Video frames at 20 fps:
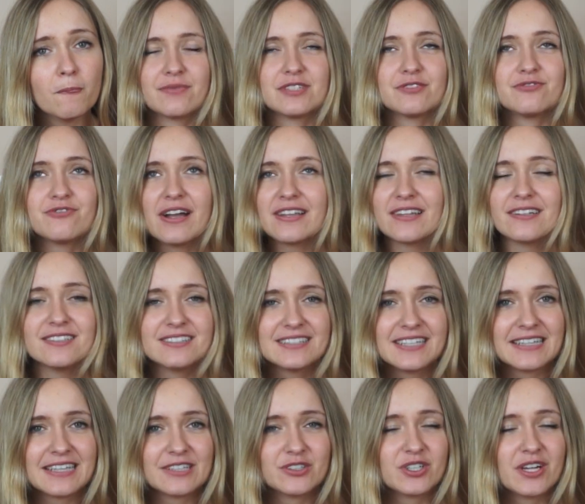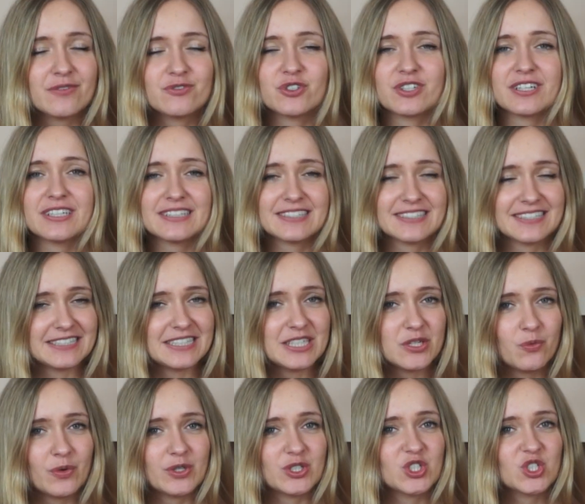The final thing that you have to
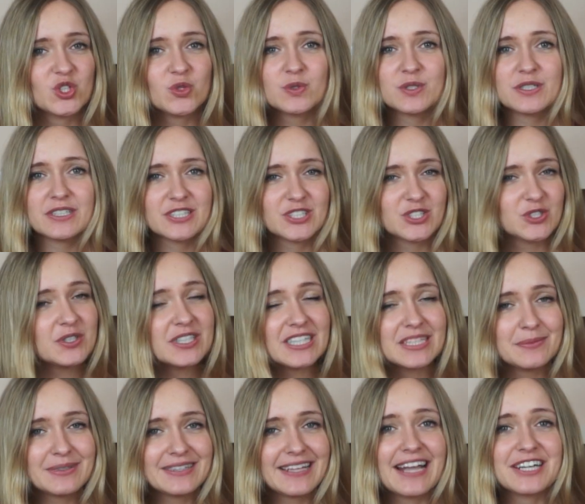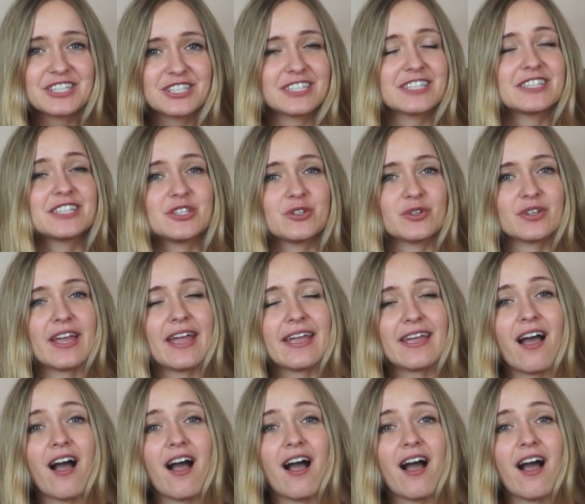consider when choosing student accommodation in the UK